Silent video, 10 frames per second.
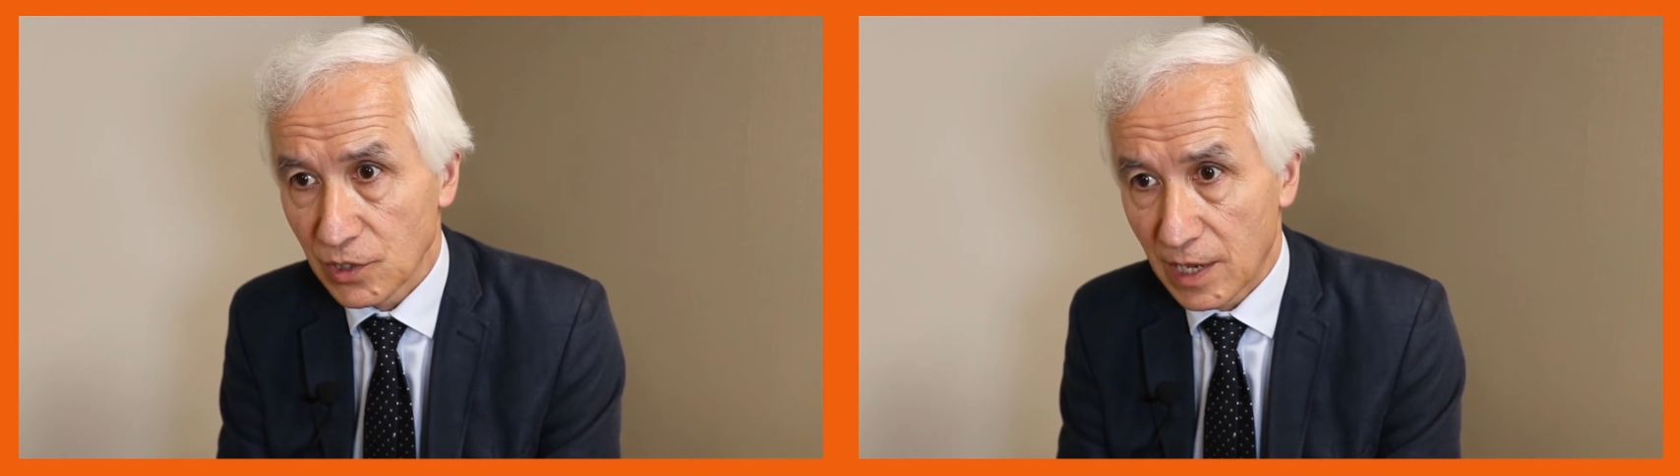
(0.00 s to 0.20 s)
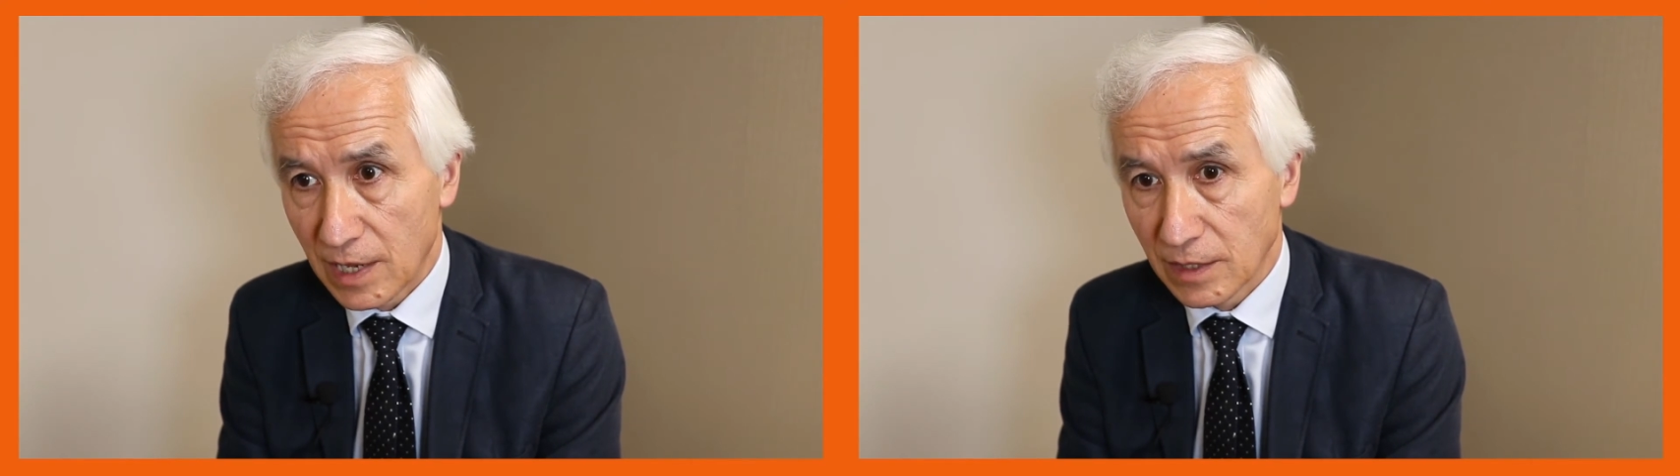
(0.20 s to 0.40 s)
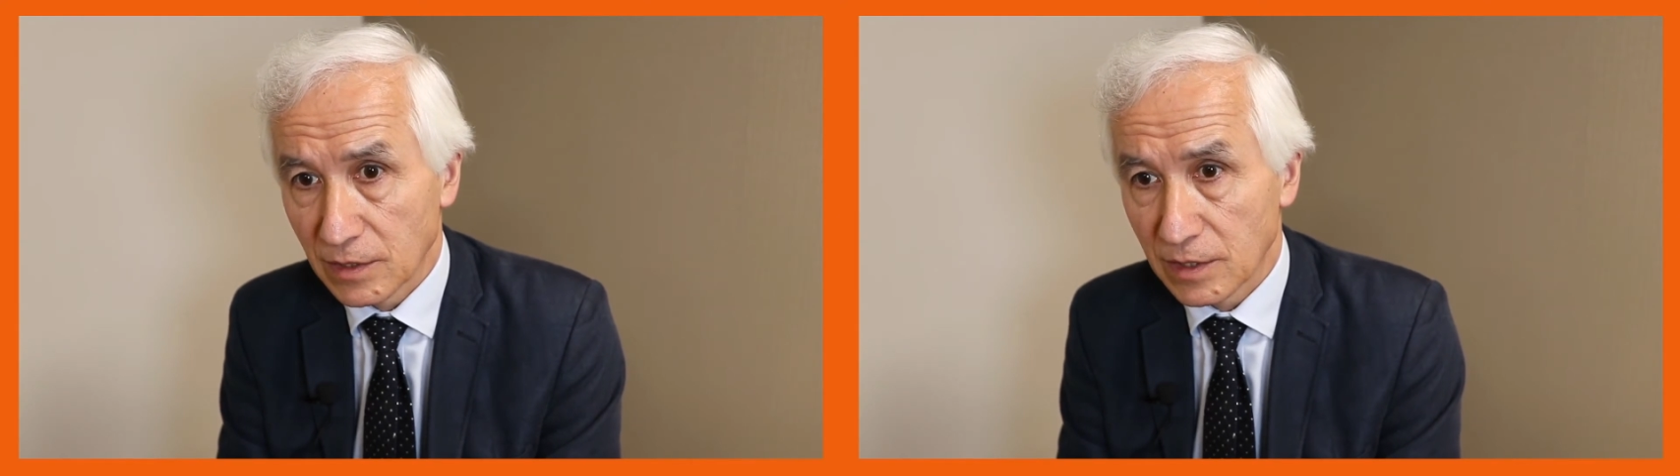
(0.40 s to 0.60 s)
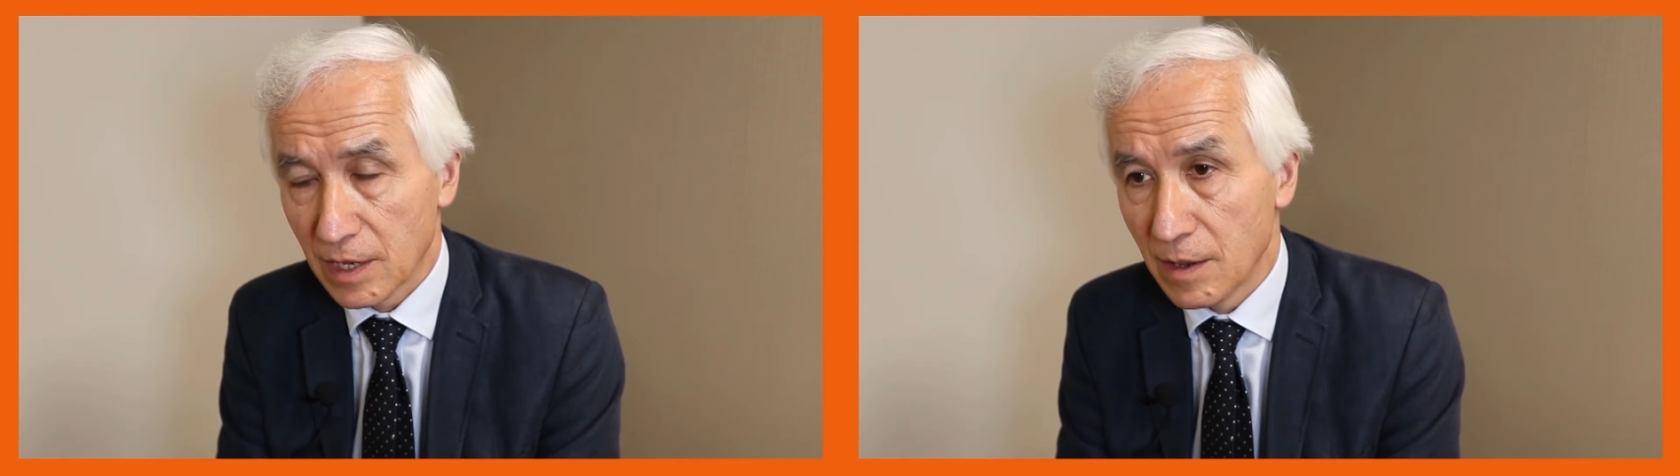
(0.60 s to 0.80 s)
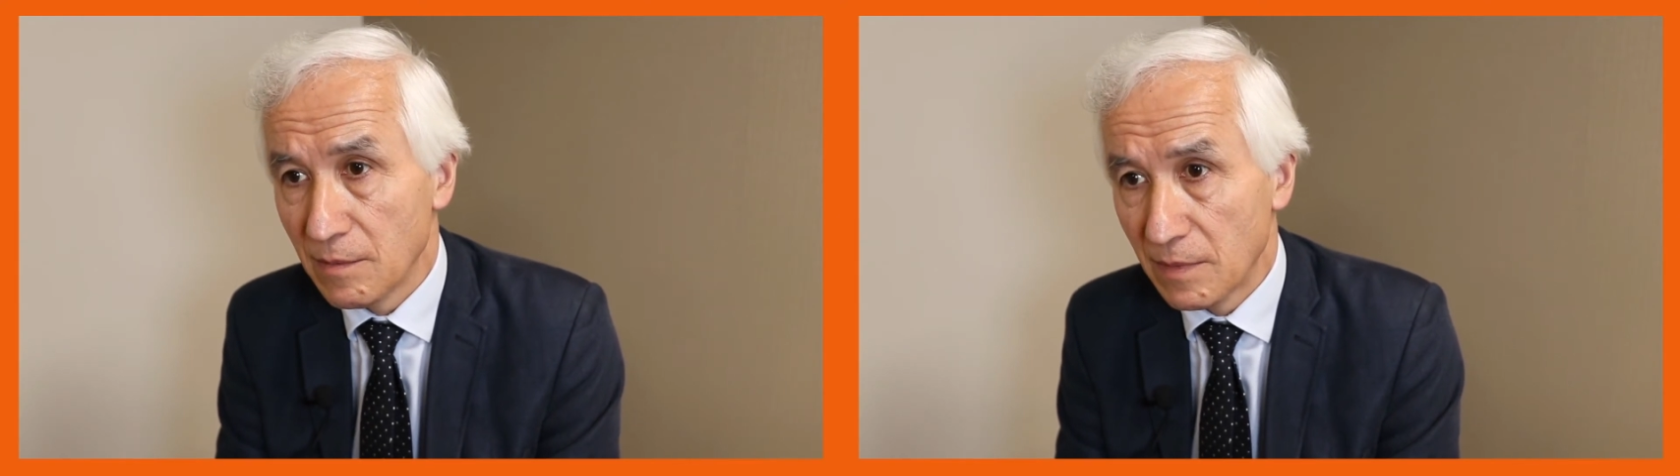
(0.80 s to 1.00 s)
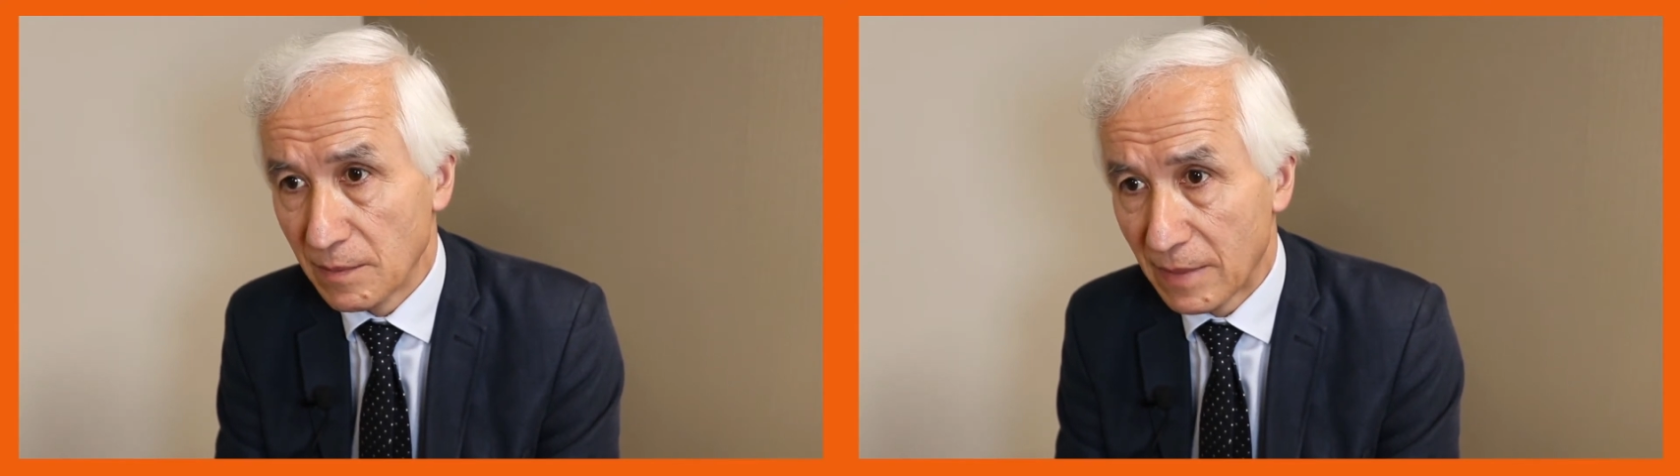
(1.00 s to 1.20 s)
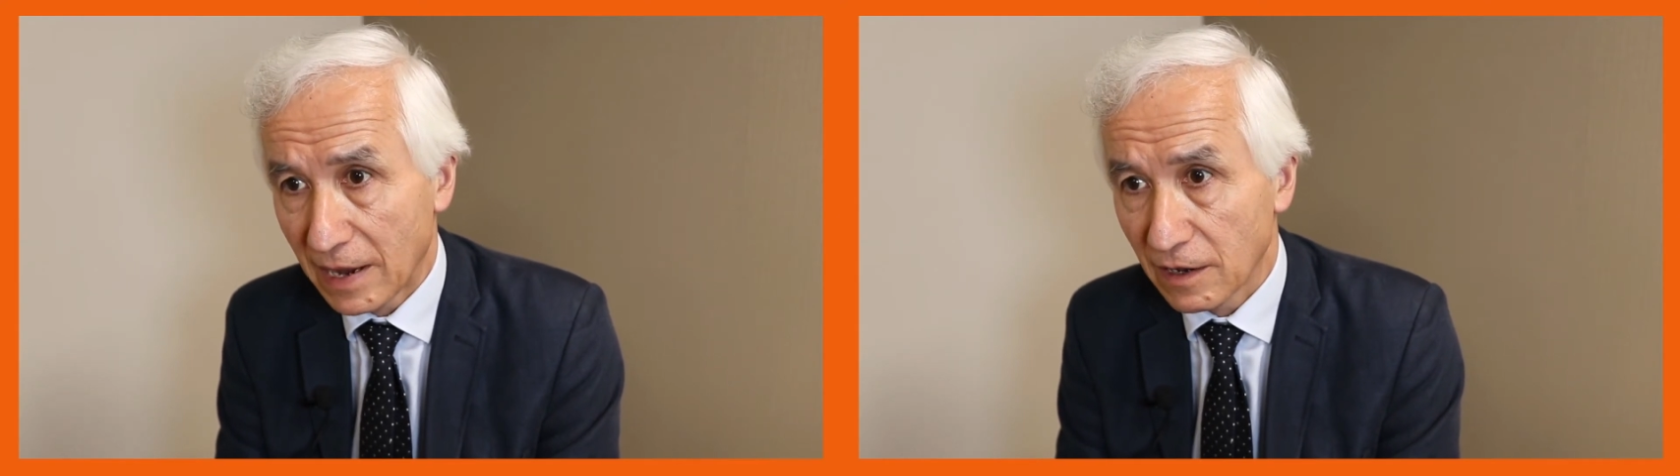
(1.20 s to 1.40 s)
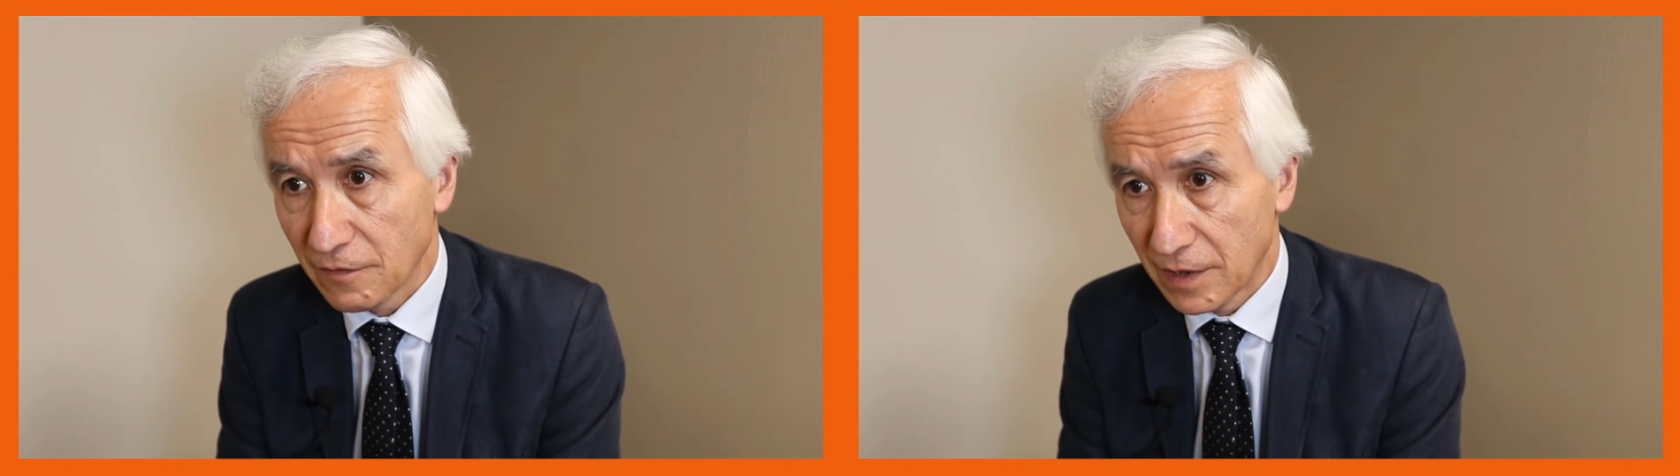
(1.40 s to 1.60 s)
as
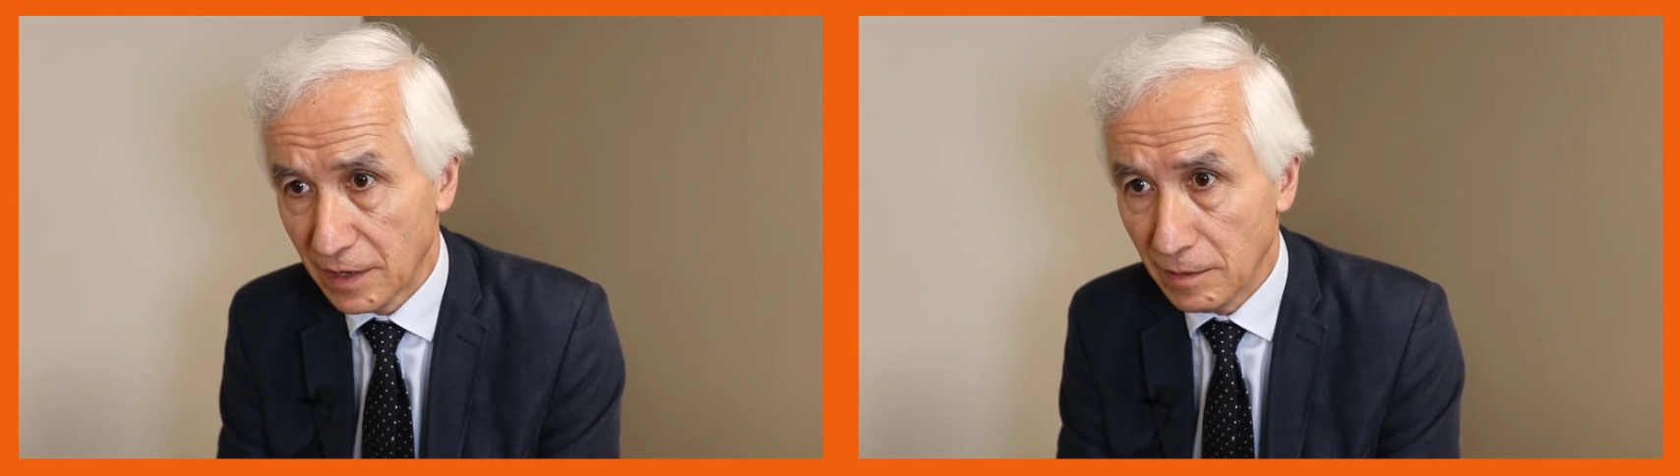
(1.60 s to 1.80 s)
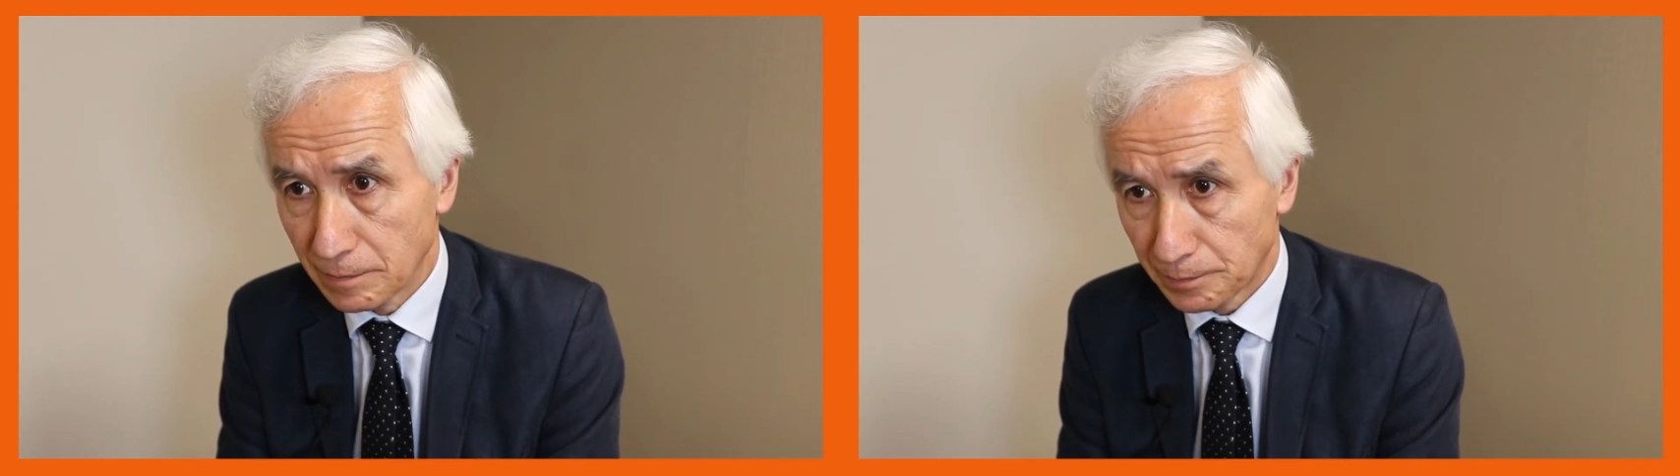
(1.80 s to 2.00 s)
baclofen